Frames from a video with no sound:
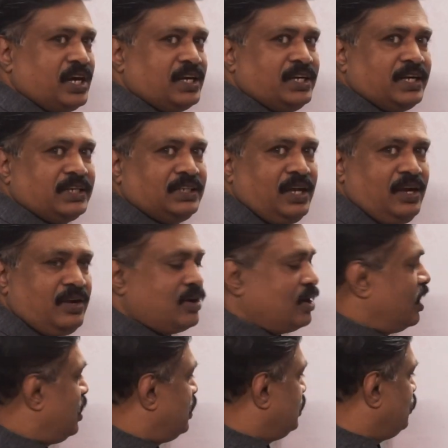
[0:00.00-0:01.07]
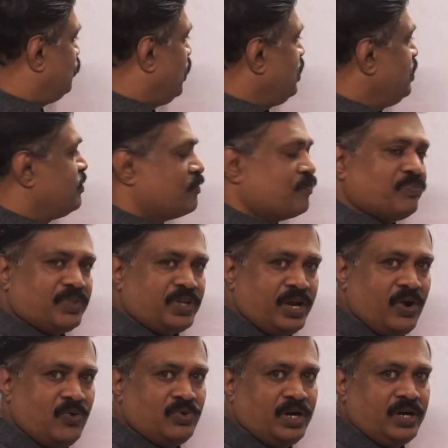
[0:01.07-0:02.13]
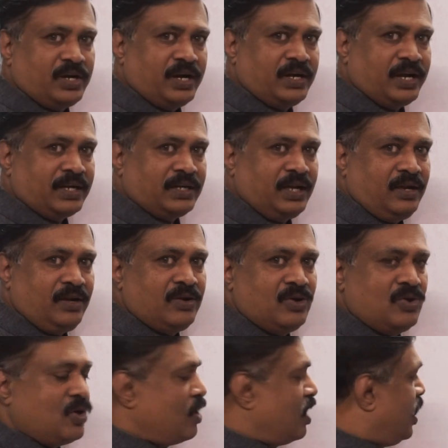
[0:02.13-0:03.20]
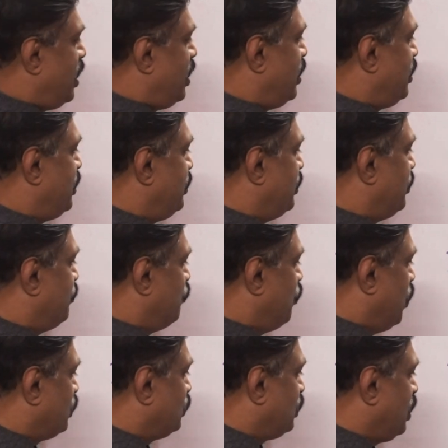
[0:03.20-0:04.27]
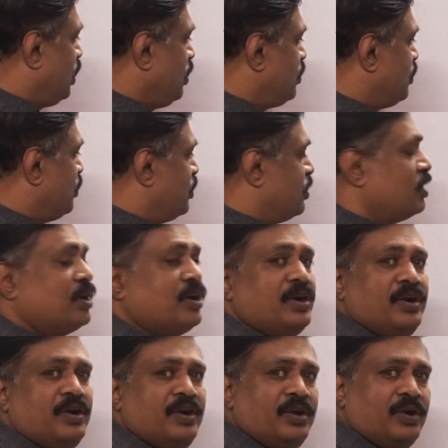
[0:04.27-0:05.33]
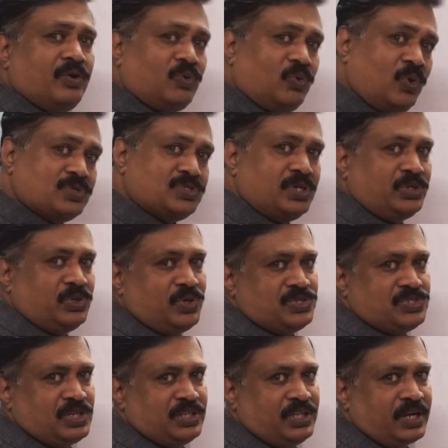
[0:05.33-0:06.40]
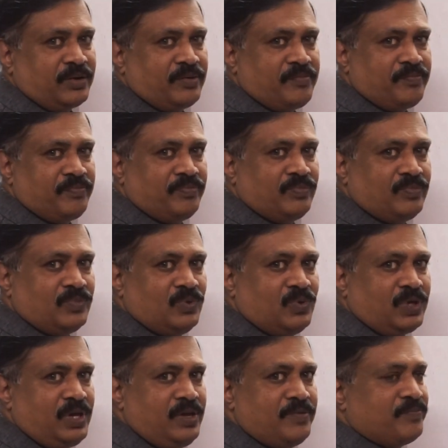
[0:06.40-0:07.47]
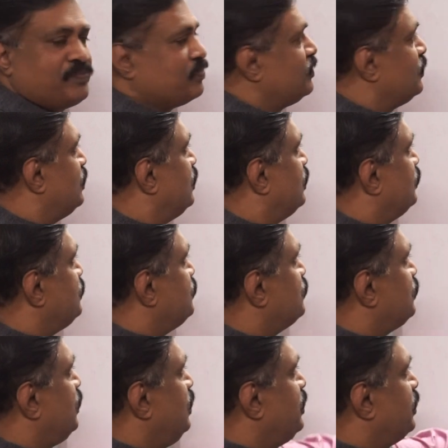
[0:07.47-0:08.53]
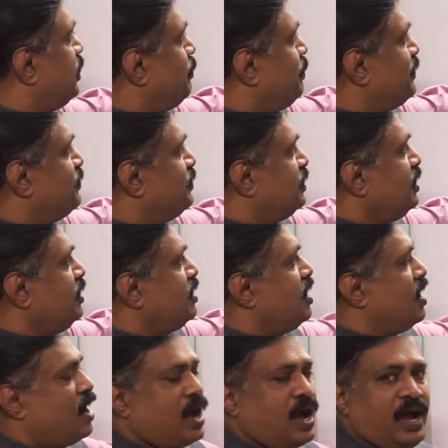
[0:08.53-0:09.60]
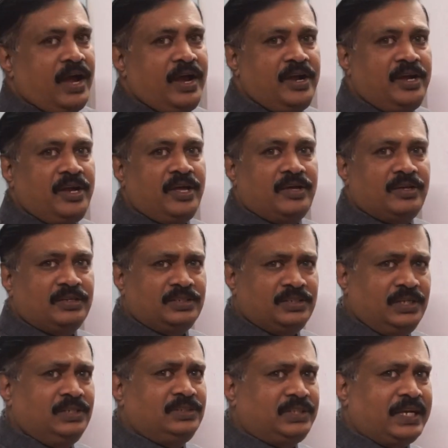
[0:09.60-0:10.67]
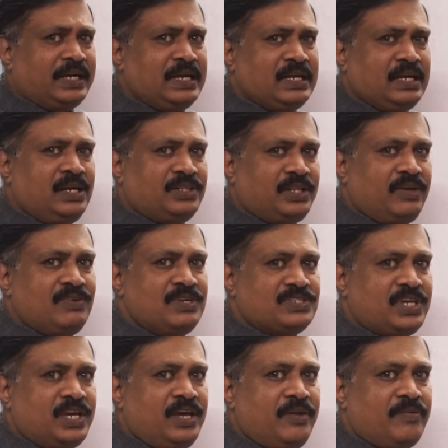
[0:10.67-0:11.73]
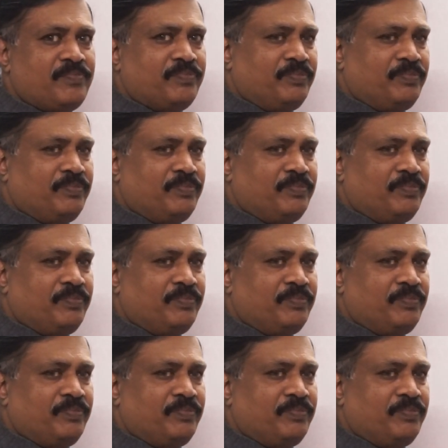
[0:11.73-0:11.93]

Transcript: conductor, another one grounded conductor, and both are closer to each other. Okay. This is called a capacitor, and in technical they will say